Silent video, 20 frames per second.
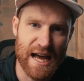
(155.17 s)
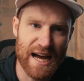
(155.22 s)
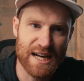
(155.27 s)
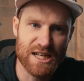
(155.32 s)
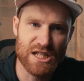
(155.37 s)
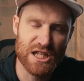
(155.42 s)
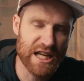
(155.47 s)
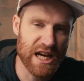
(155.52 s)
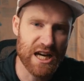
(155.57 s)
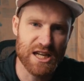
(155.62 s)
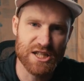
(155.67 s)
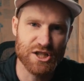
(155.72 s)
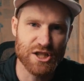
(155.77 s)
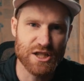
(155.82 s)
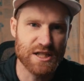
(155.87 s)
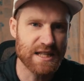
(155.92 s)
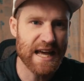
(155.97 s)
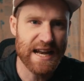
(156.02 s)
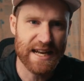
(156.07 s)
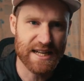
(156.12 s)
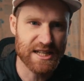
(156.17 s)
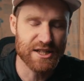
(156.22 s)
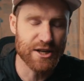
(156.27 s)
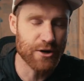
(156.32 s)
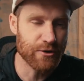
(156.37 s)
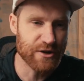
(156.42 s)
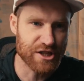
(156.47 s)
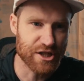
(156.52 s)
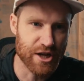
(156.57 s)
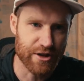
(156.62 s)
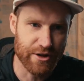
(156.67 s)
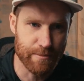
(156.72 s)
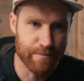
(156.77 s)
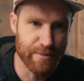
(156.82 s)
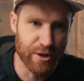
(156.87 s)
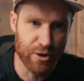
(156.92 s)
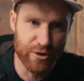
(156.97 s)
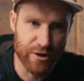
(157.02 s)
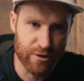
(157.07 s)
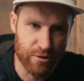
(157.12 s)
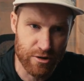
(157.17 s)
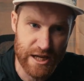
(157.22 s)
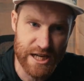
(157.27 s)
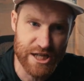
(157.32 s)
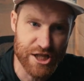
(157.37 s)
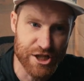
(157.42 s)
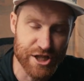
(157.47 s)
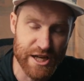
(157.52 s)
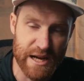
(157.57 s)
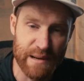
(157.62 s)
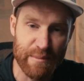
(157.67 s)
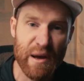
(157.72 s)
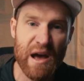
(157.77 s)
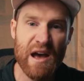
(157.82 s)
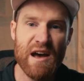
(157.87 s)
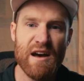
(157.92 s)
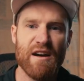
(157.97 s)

actually us just getting to know each other, building relationship,